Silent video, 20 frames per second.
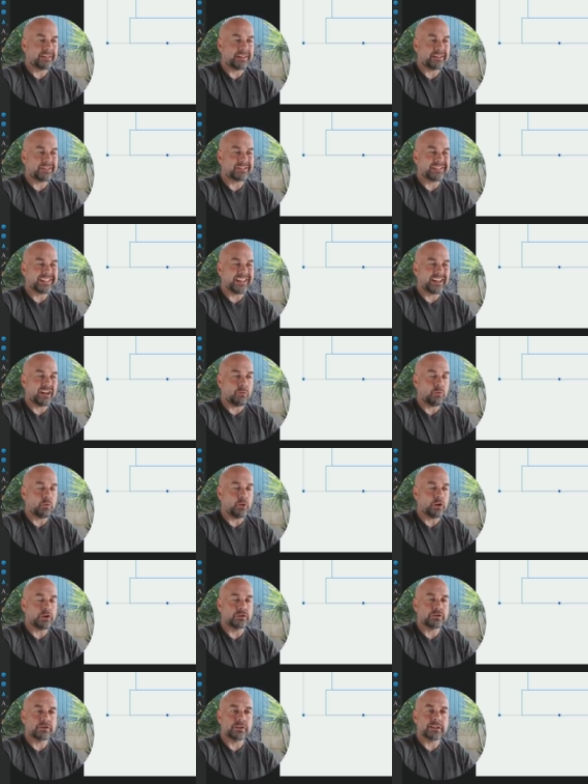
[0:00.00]
Now you'll see our
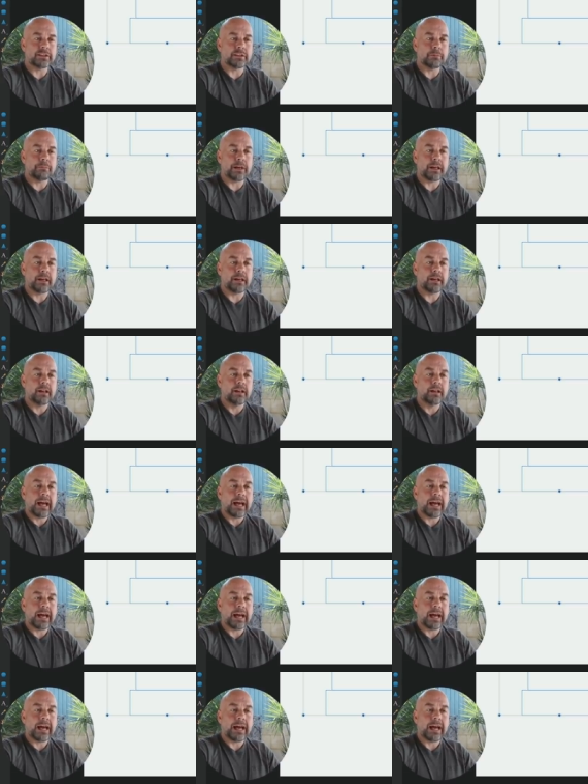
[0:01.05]
words disappear.